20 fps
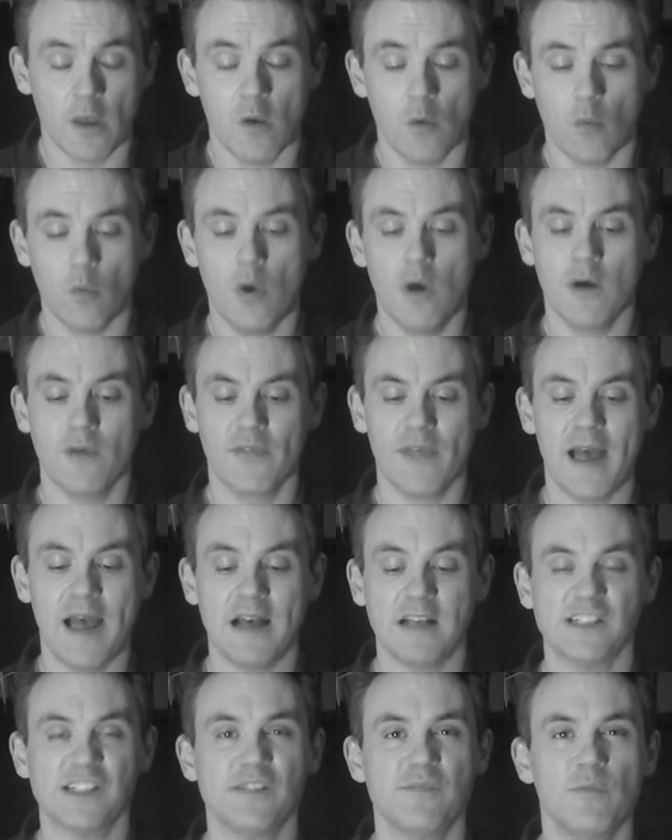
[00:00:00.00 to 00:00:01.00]
Work that
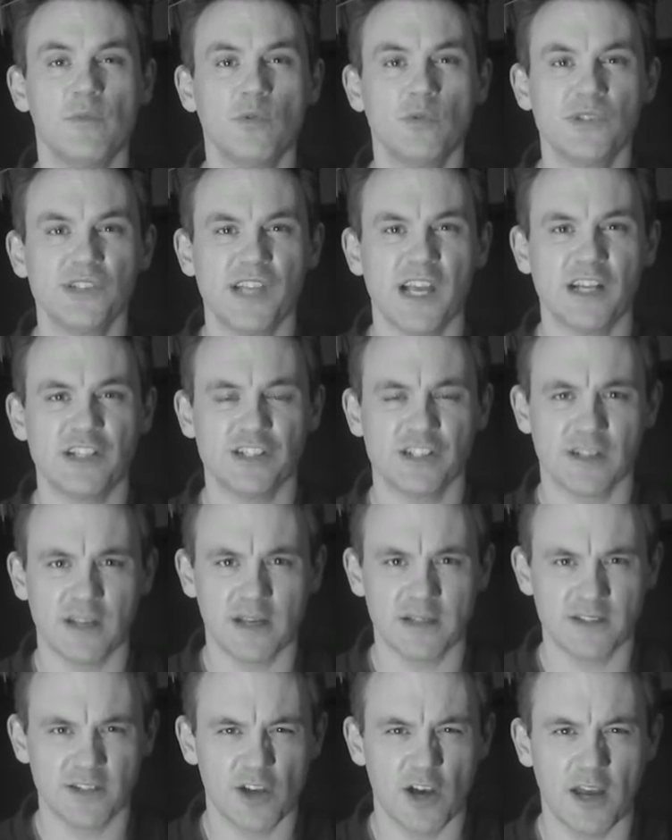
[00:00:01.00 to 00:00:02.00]
a small section at
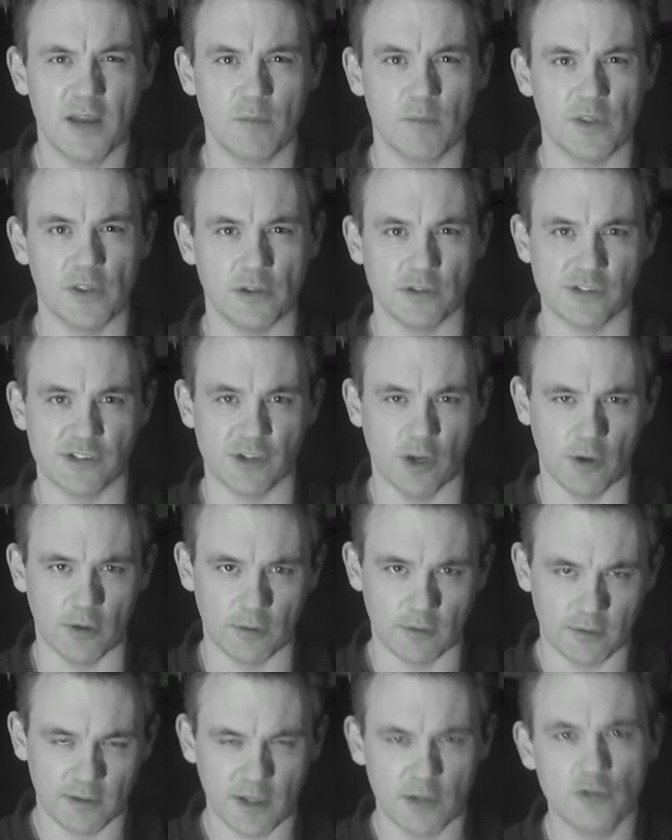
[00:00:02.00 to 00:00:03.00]
a time with your song.
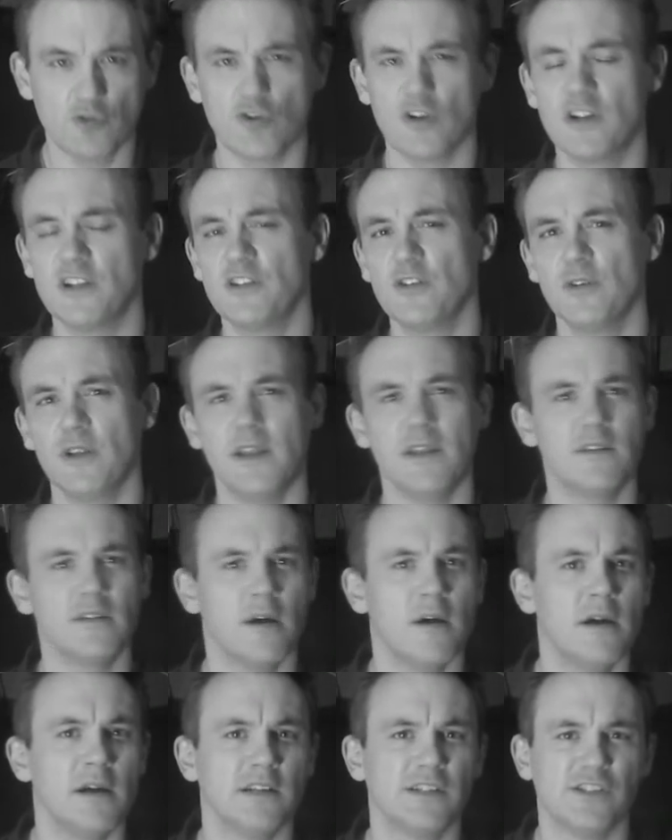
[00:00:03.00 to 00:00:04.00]
Don't try and do an
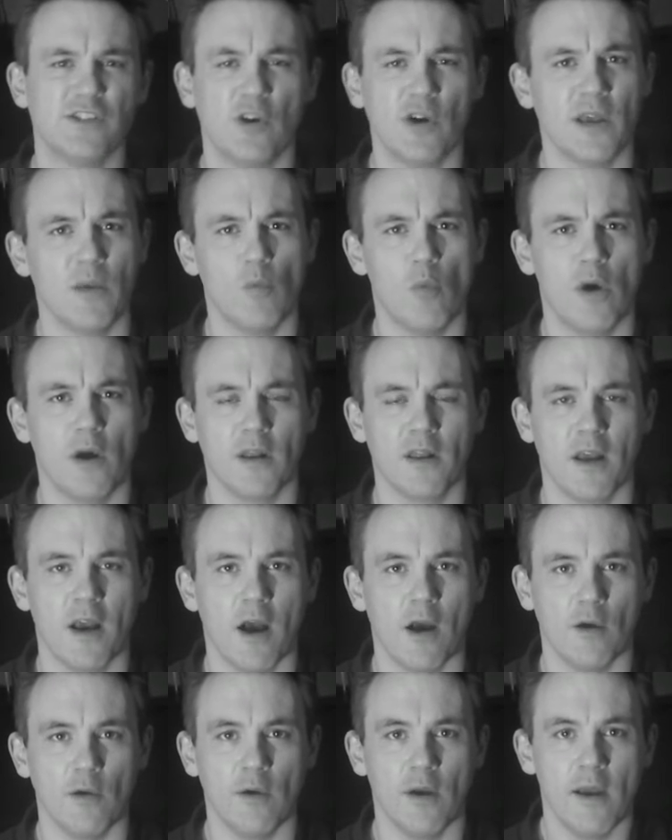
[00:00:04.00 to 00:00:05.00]
entire song in one
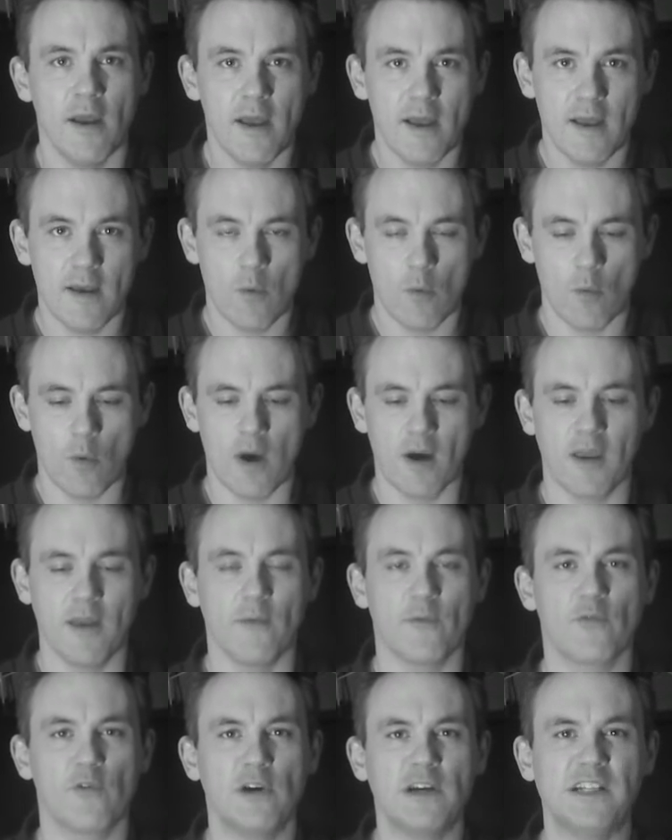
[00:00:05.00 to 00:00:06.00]
go. Work it
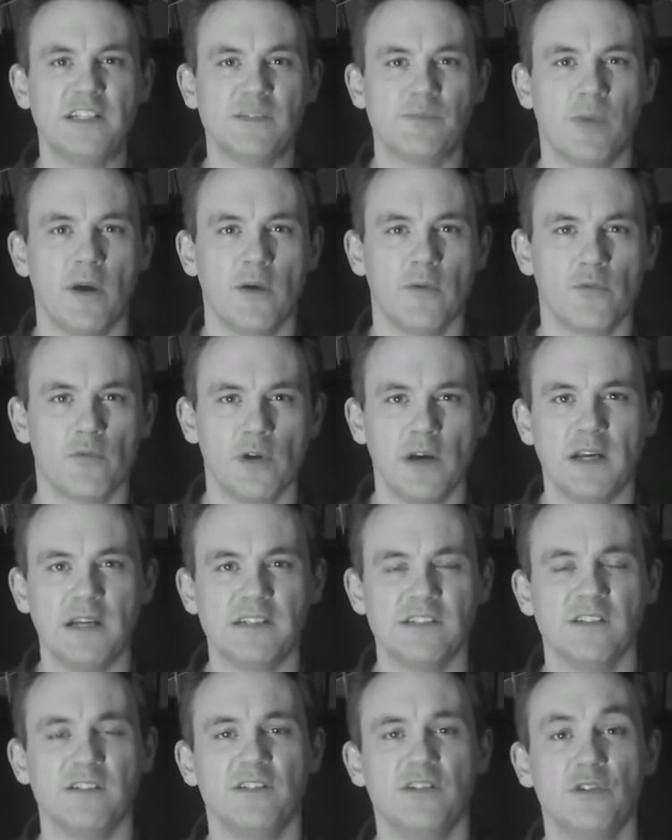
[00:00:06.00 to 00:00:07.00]
phrase by
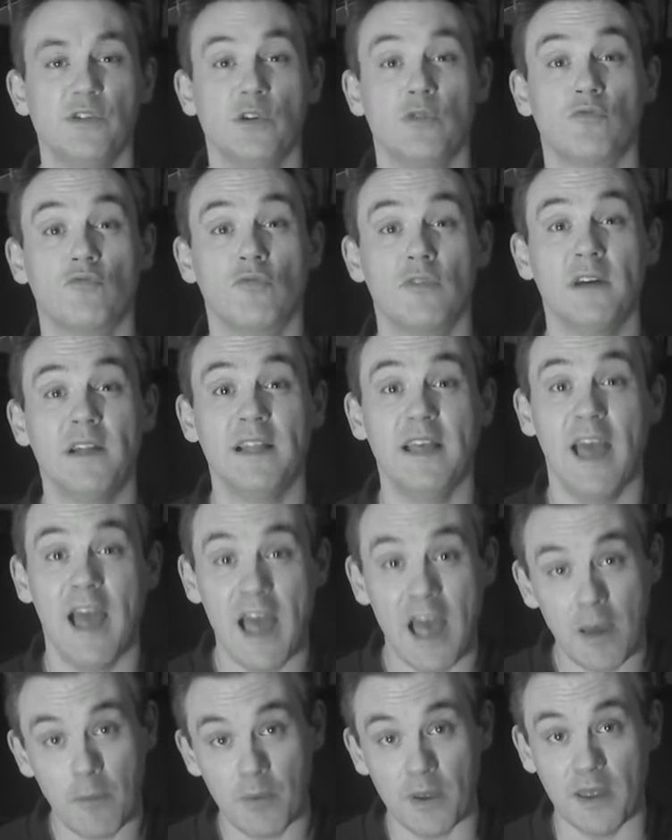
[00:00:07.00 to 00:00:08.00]
phrase until you're really
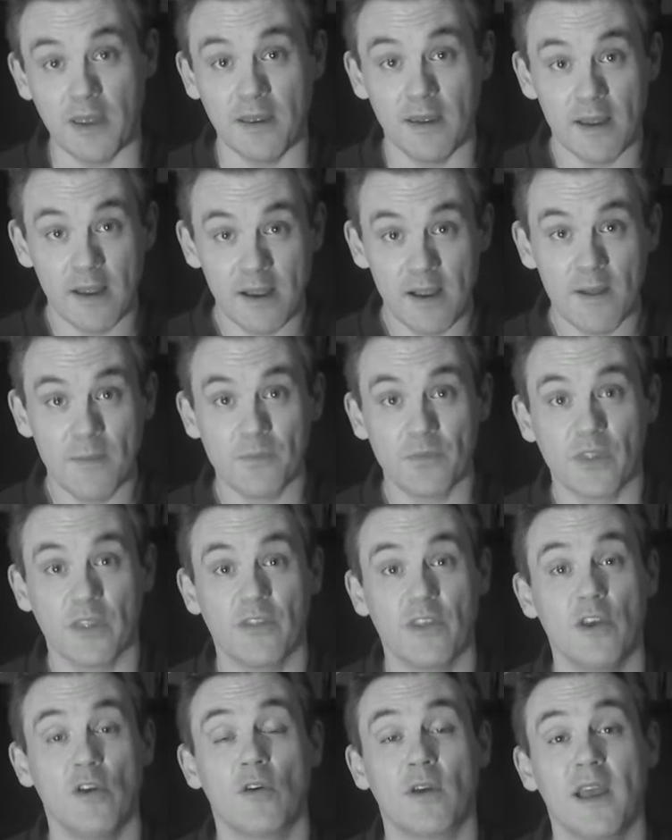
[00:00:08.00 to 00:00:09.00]
happy
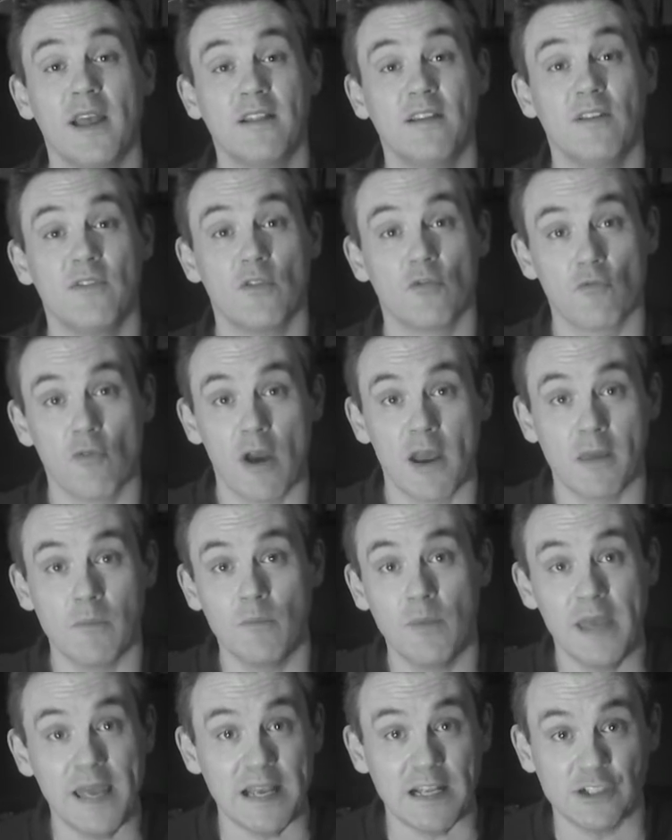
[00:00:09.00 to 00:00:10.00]
that you're getting the right
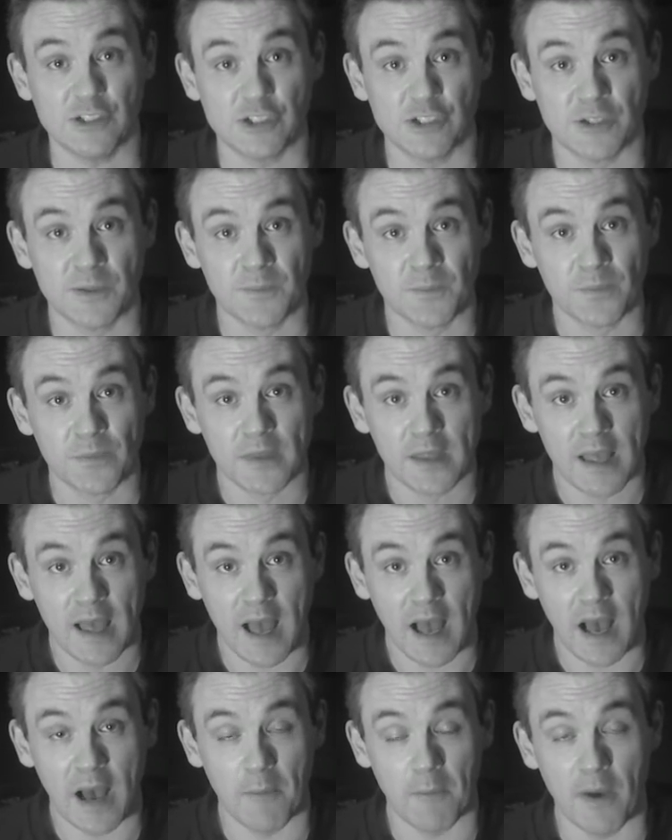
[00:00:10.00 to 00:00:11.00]
pitch.
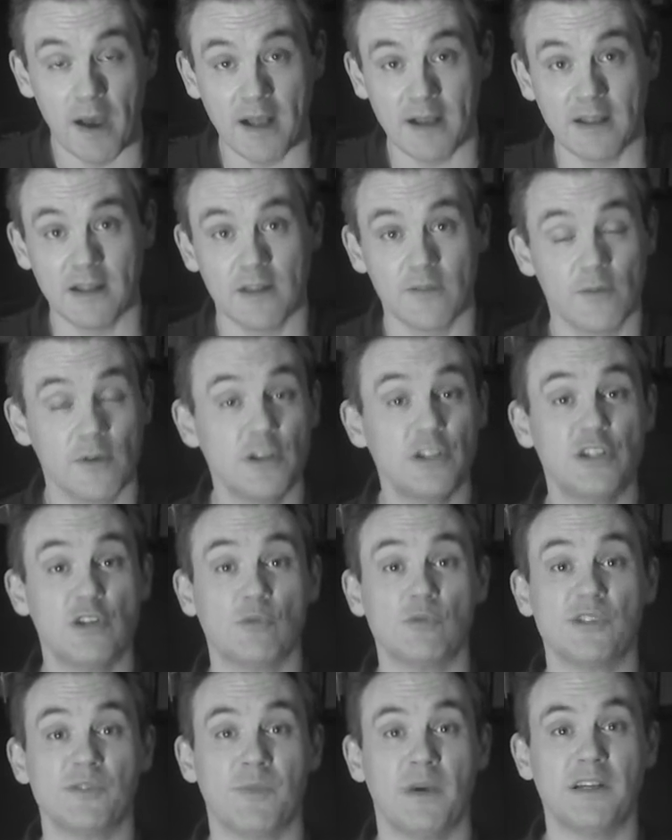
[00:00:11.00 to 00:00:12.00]
And in a very
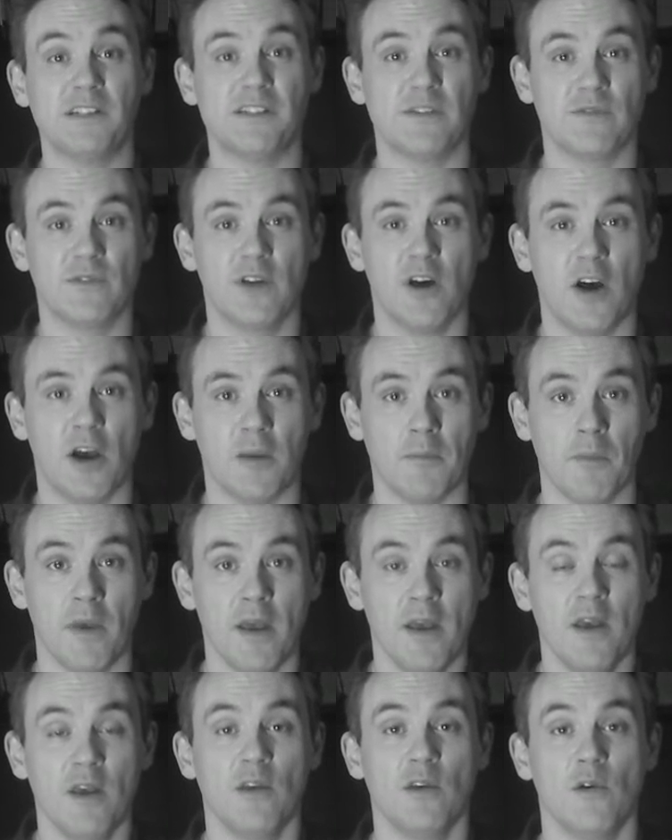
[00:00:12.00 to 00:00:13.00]
short space of time,
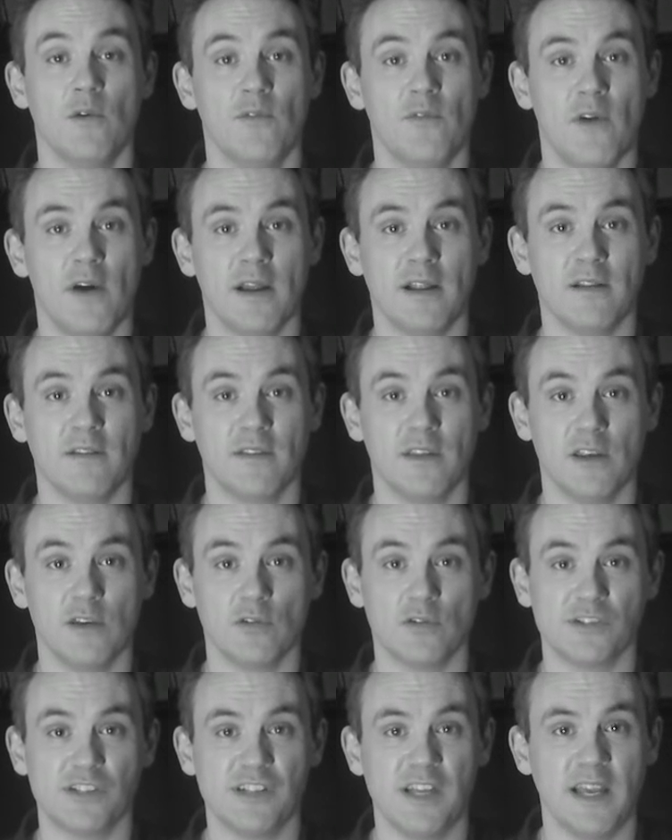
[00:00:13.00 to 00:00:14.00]
you'll find that
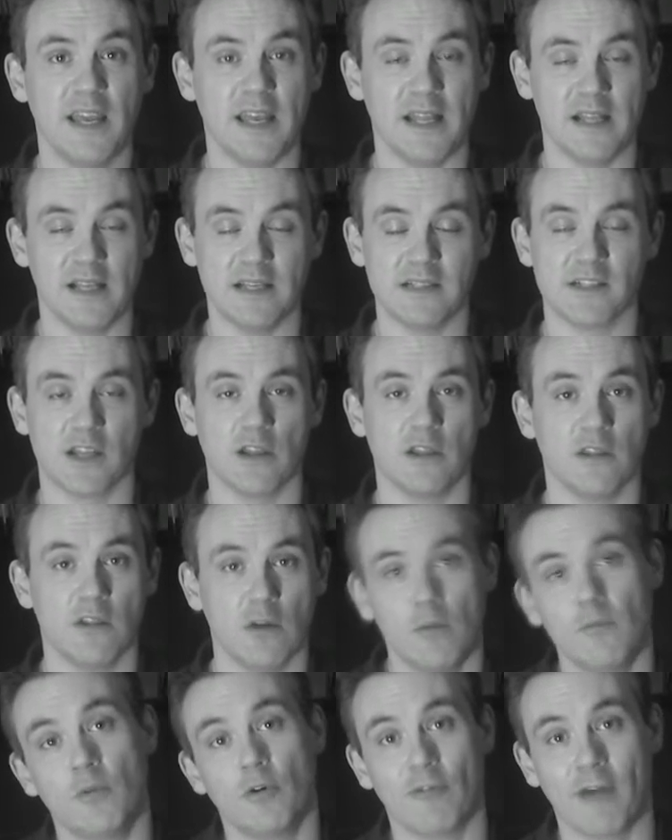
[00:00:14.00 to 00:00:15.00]
your singing is a
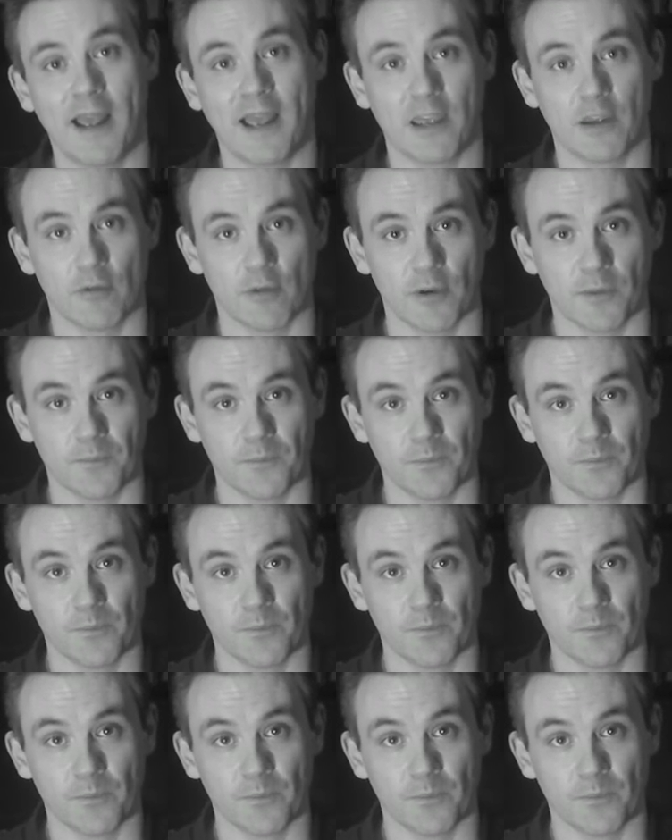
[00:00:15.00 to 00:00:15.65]
lot more accurate.